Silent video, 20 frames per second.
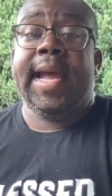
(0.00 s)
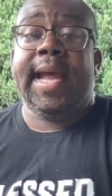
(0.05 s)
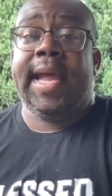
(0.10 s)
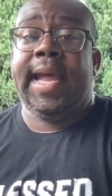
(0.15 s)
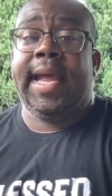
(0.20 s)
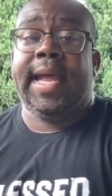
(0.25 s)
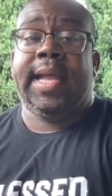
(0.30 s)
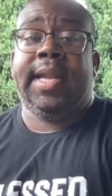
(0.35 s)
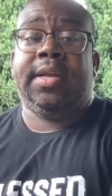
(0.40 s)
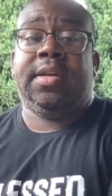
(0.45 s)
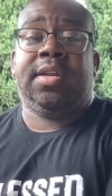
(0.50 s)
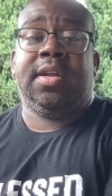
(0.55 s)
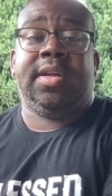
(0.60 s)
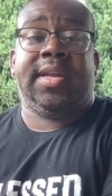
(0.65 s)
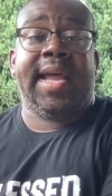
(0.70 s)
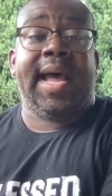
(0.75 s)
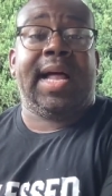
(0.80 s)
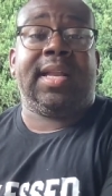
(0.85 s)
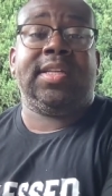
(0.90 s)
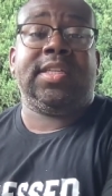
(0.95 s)
and the
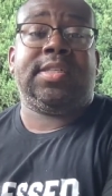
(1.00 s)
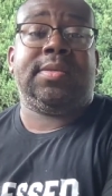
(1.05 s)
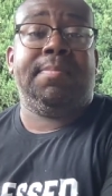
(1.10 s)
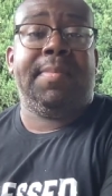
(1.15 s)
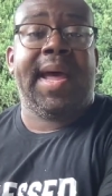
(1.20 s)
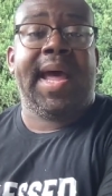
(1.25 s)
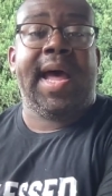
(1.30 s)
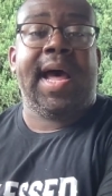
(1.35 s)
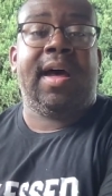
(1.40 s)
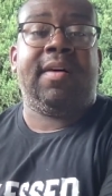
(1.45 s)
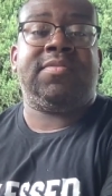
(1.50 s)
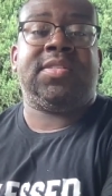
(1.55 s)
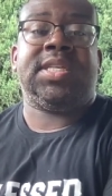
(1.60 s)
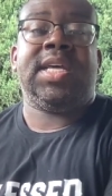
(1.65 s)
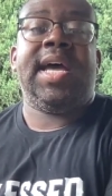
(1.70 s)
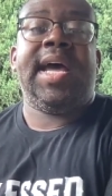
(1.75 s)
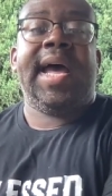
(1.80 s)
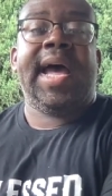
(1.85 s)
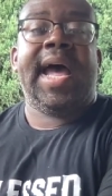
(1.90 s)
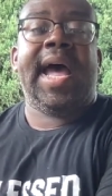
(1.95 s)
Dallas Mavs
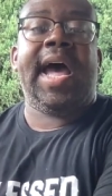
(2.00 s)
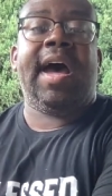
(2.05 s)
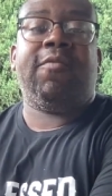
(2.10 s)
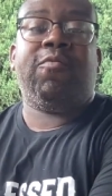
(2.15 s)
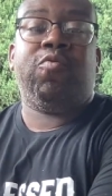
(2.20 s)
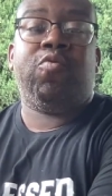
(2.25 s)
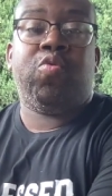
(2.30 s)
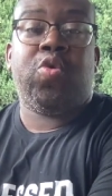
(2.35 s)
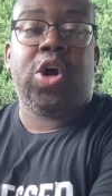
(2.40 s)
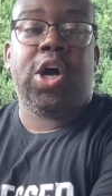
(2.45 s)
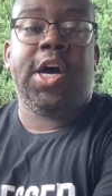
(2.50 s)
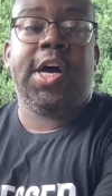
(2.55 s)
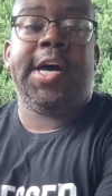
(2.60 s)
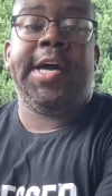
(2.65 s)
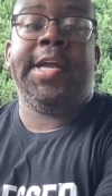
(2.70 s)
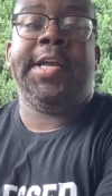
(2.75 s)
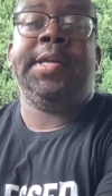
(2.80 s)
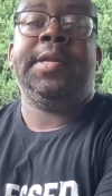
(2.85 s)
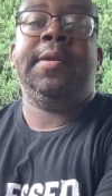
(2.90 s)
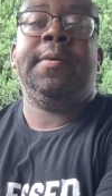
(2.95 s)
have
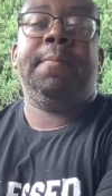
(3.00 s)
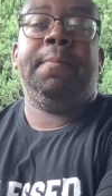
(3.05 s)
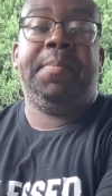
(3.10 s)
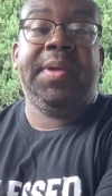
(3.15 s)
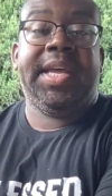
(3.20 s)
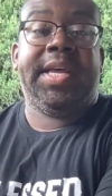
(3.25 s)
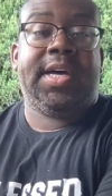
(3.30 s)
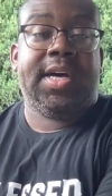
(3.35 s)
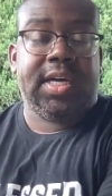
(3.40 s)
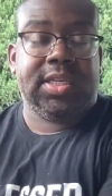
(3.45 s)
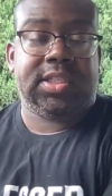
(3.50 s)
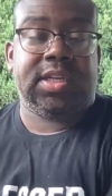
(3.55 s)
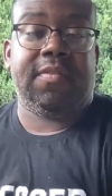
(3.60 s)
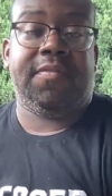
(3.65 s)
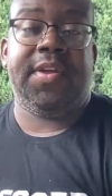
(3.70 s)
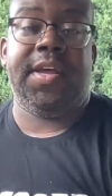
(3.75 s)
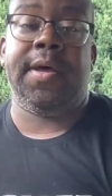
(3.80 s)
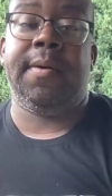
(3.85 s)
won because of